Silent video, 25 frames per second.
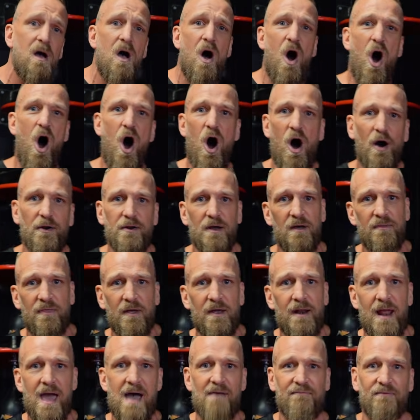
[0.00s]
harder
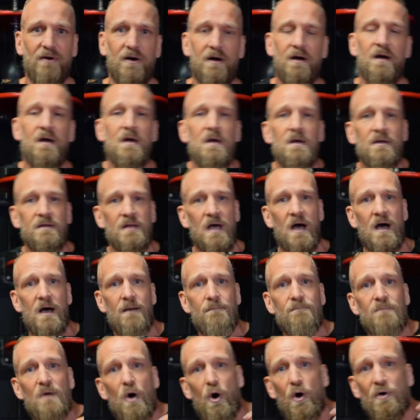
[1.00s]
than ever
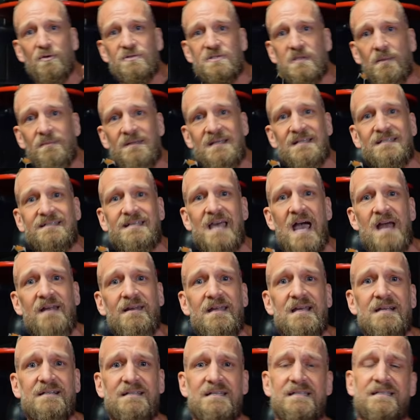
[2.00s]
on some of these
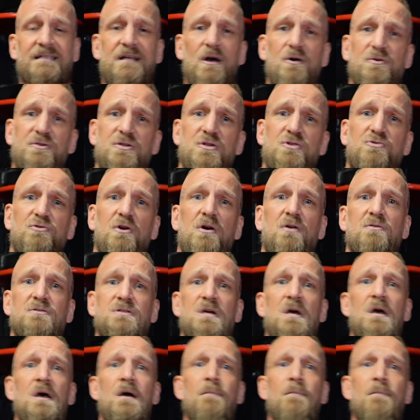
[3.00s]
techniques, these skills and drills.